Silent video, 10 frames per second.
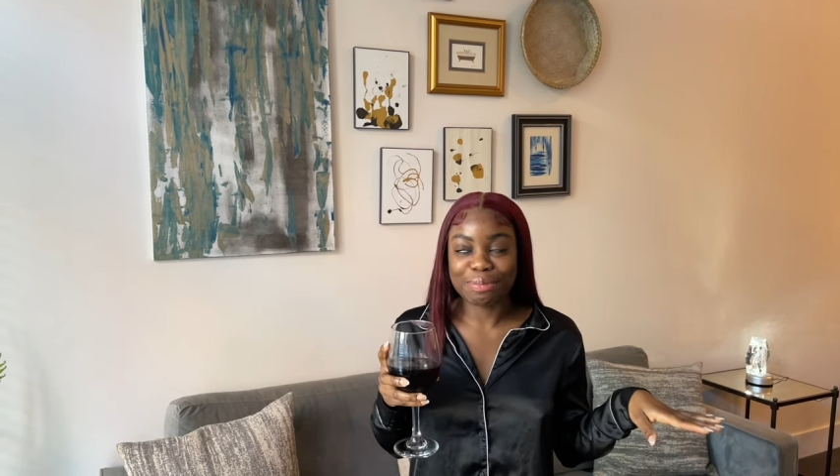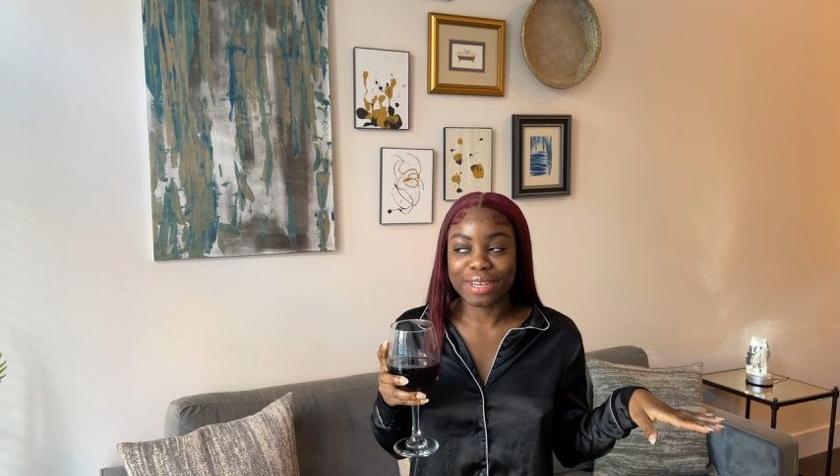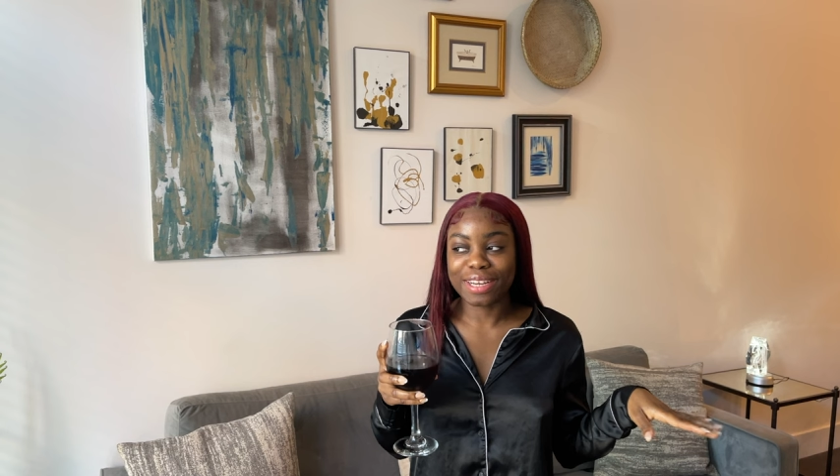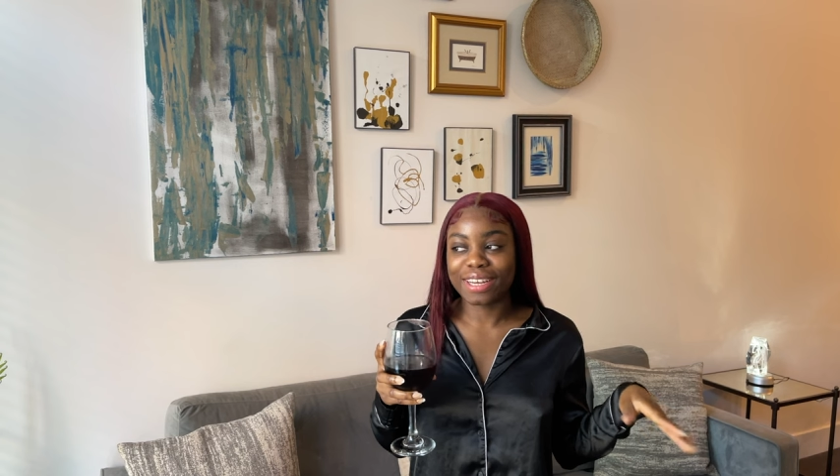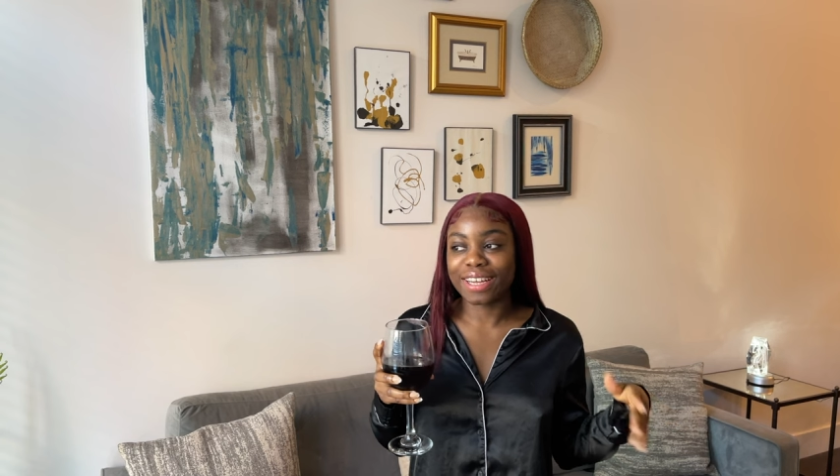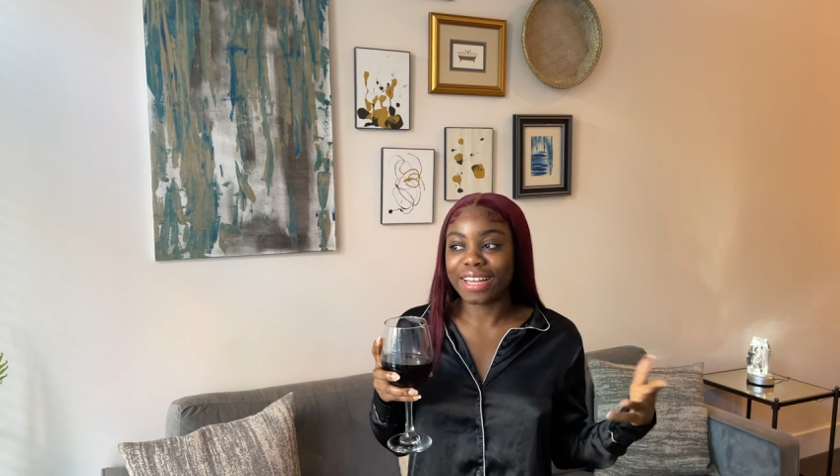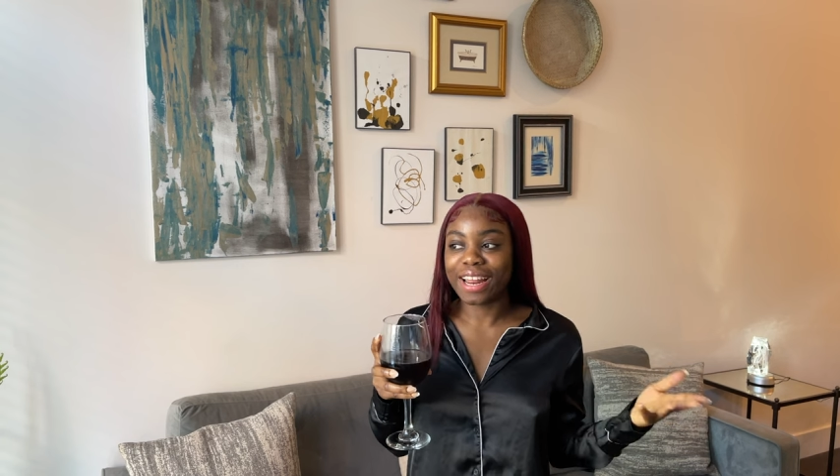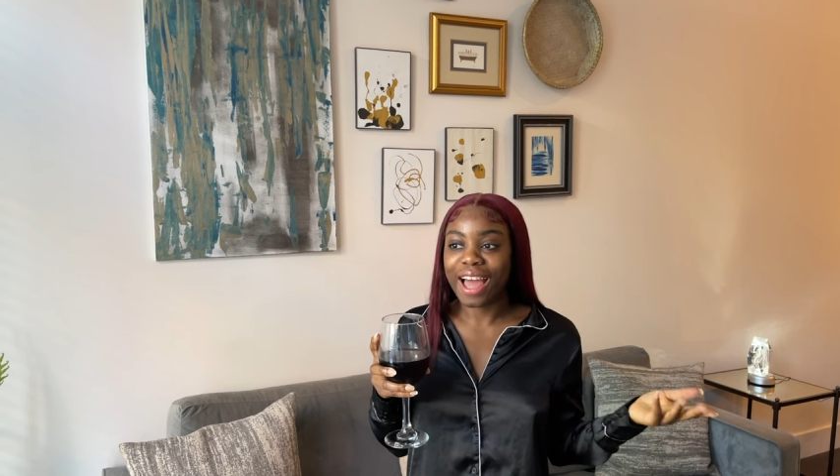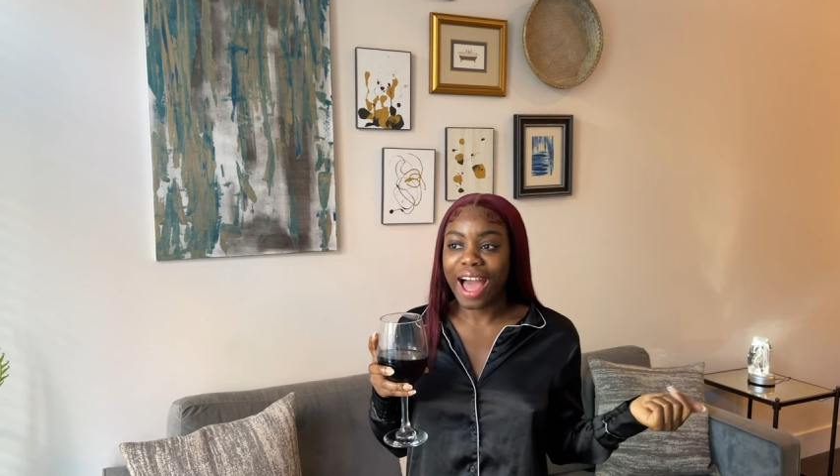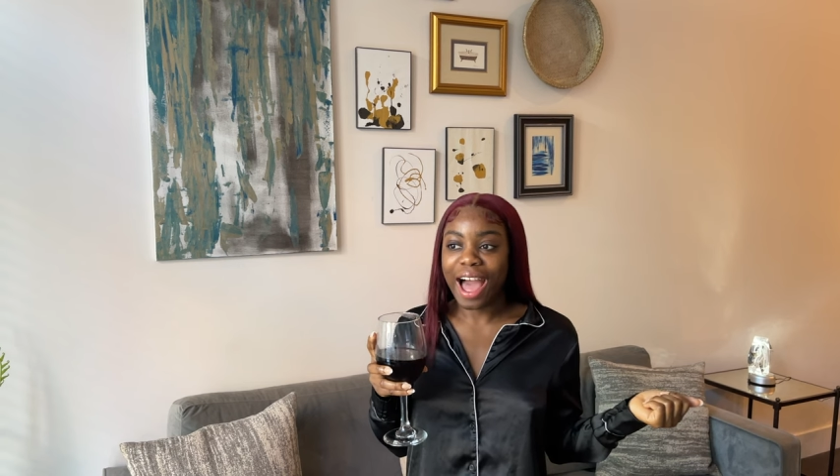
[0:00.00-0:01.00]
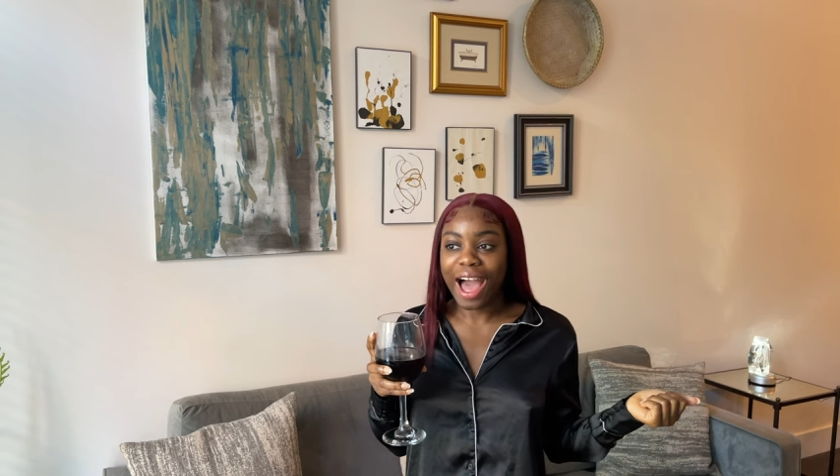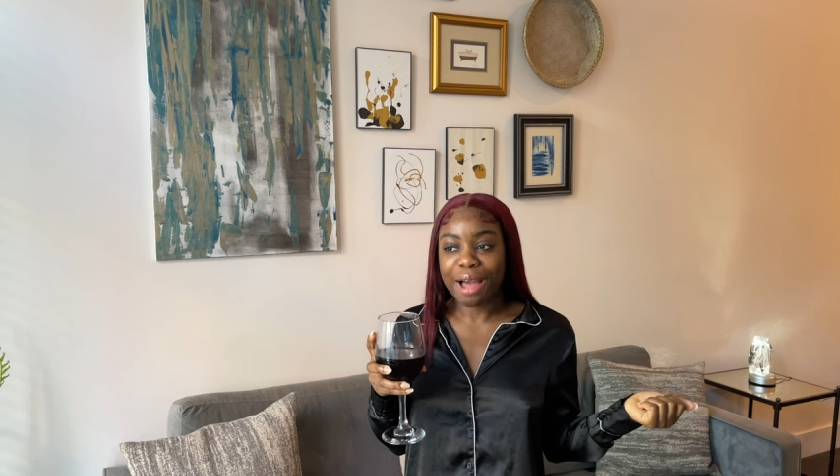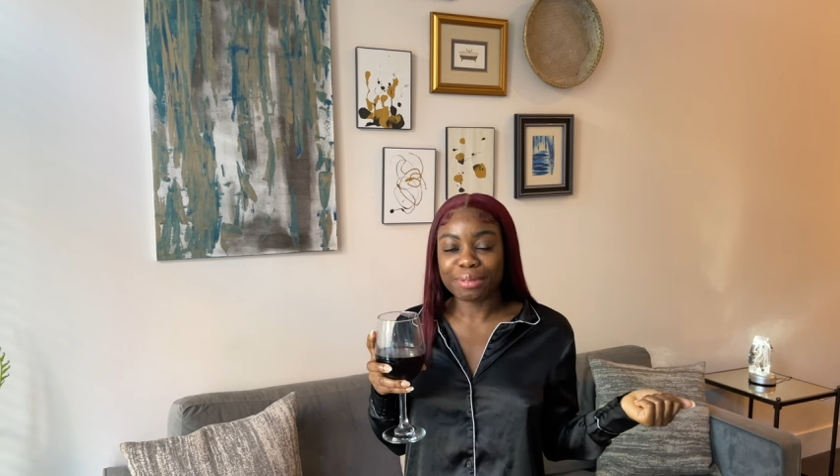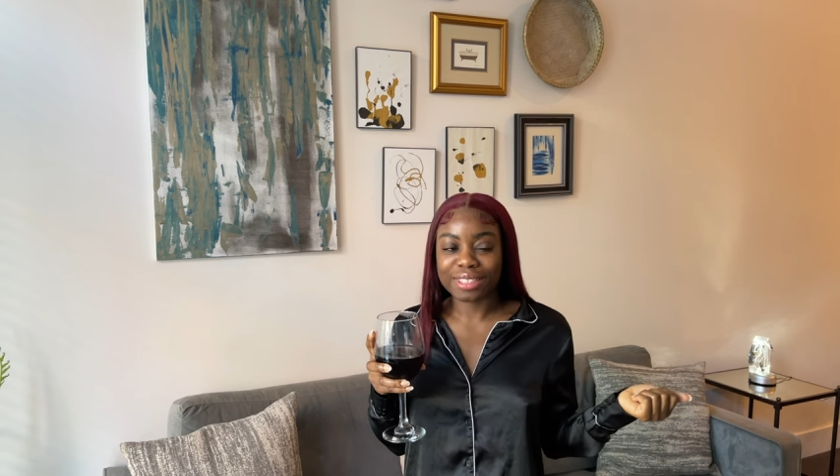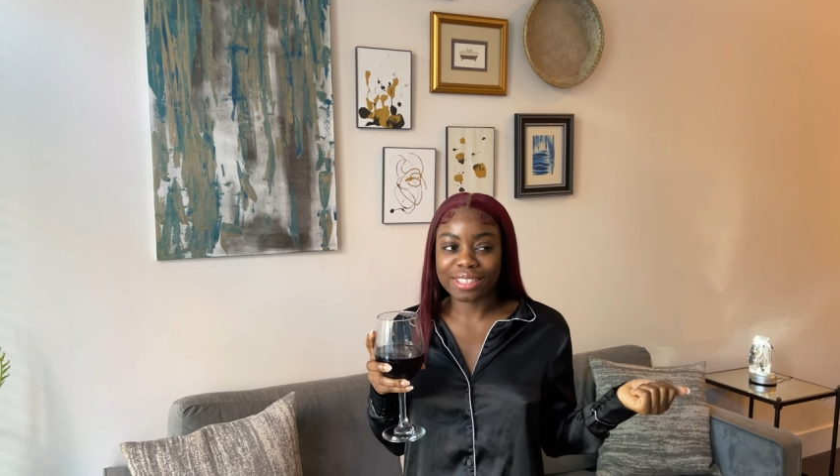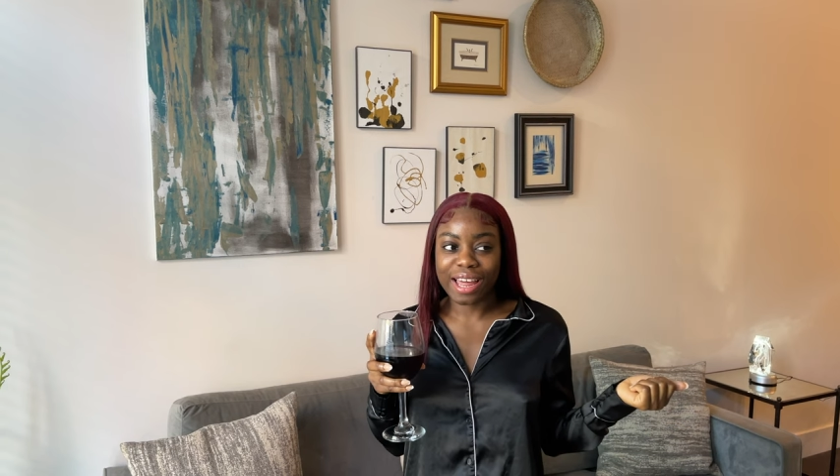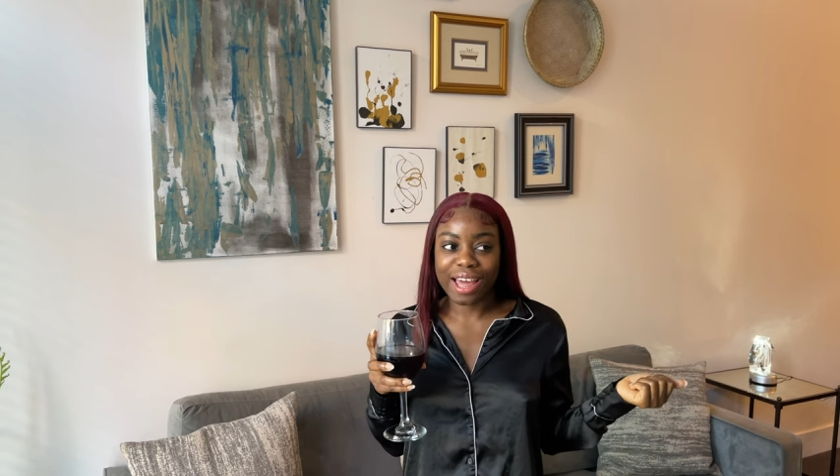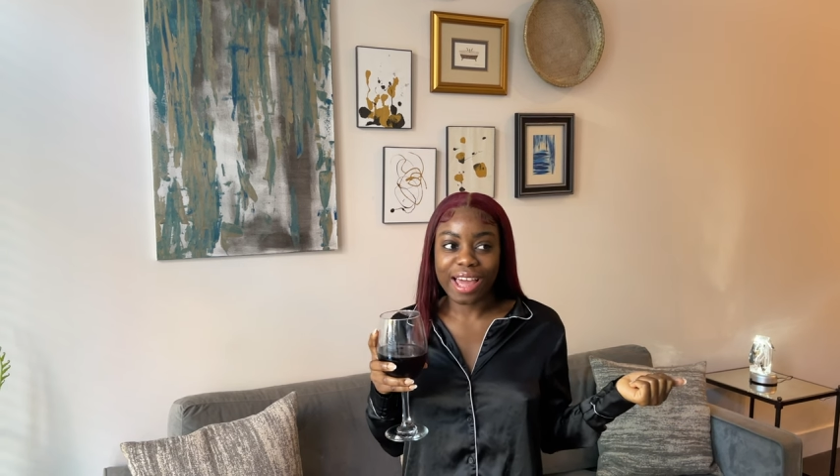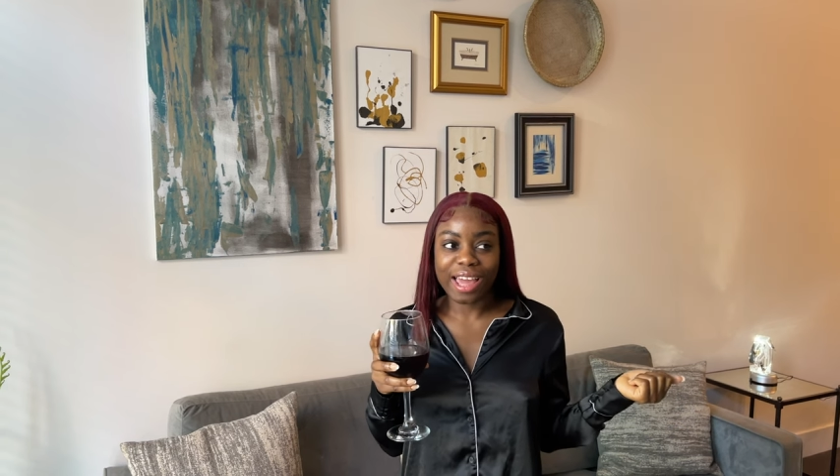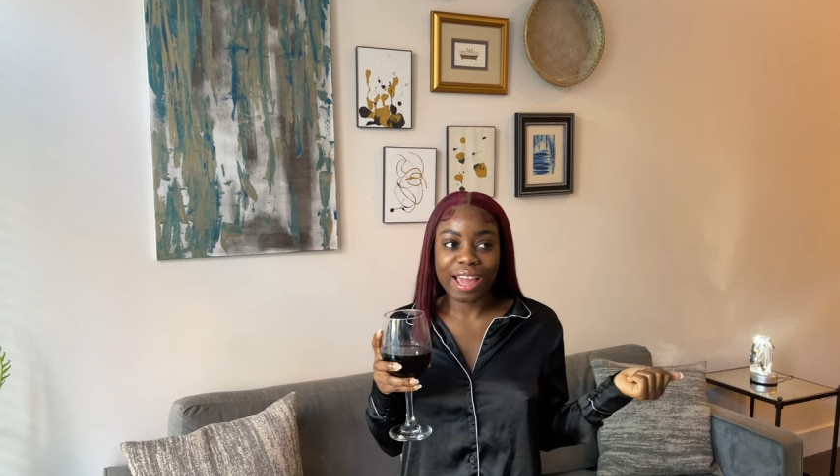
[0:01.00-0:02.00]
but I'm just
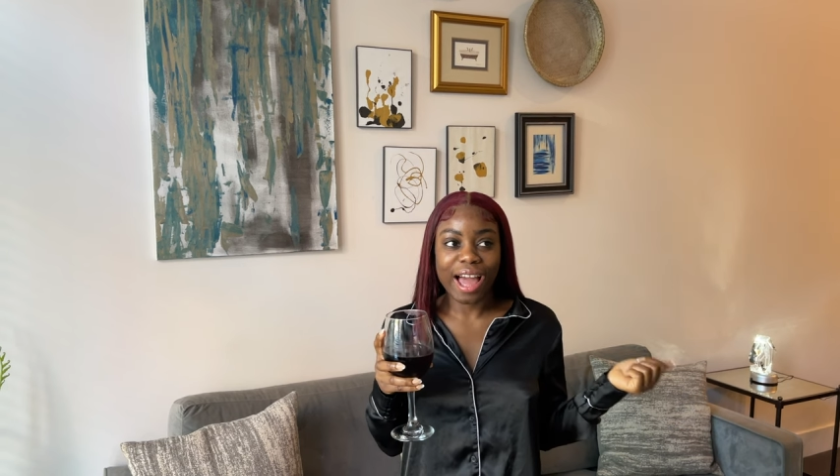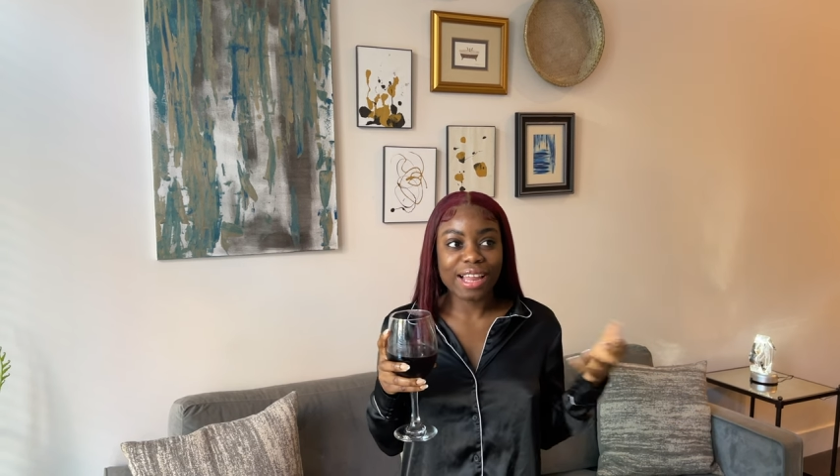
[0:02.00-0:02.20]
like,